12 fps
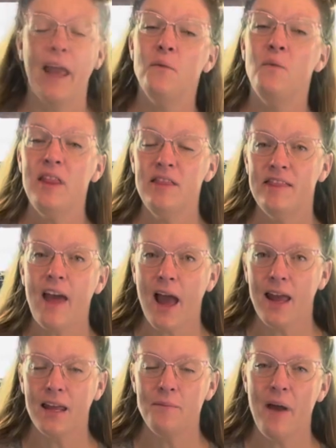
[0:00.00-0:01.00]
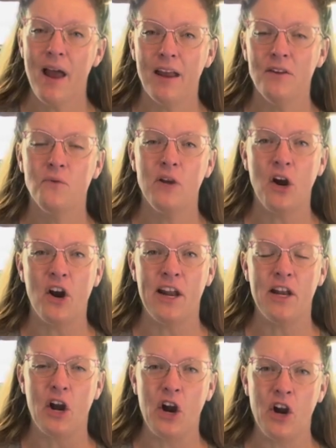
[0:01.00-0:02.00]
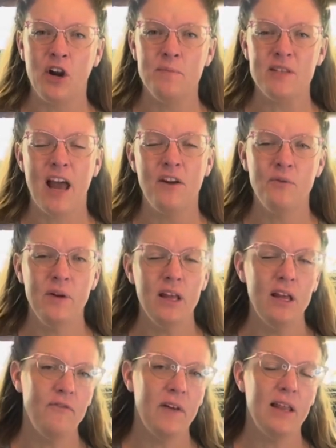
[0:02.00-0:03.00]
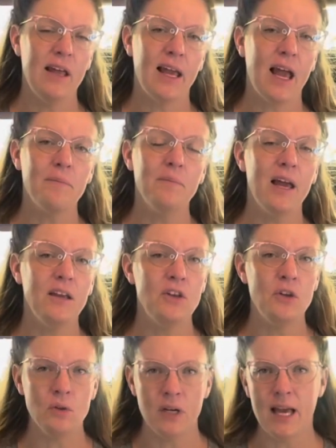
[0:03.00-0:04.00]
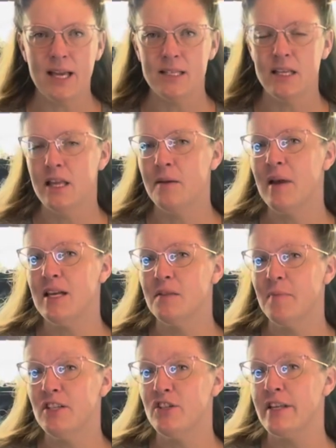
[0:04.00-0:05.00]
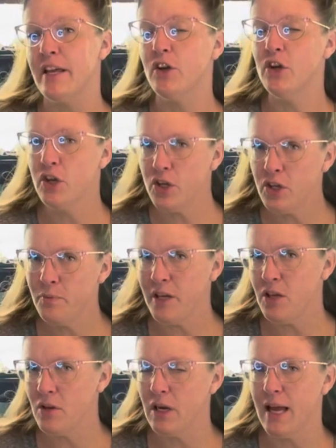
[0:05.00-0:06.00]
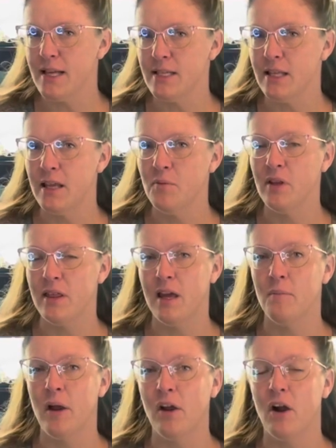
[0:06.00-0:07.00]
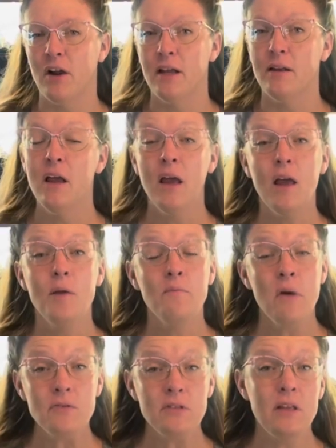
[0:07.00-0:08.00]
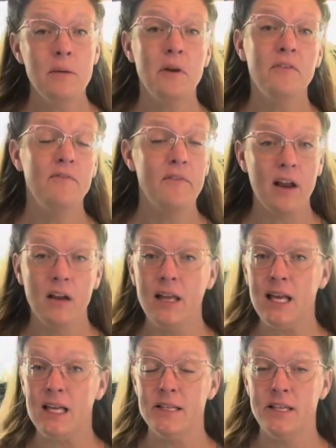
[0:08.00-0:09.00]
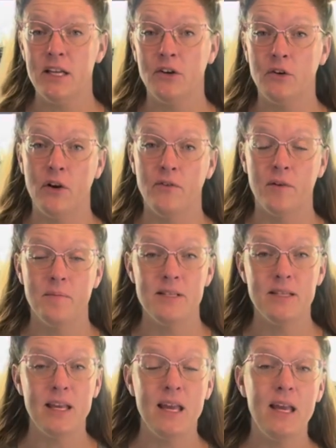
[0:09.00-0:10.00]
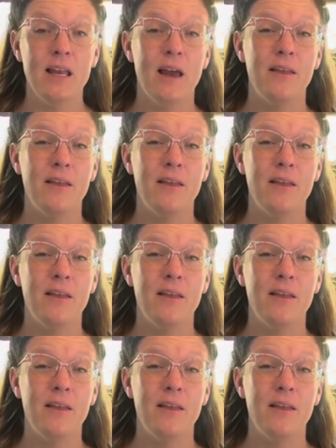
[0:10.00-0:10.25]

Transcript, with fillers: And with that in mind regarding herbs, I really feel like I'm not utilizing them as much as I could be utilizing them within my garden. Most of them are fairly easy to grow from seed.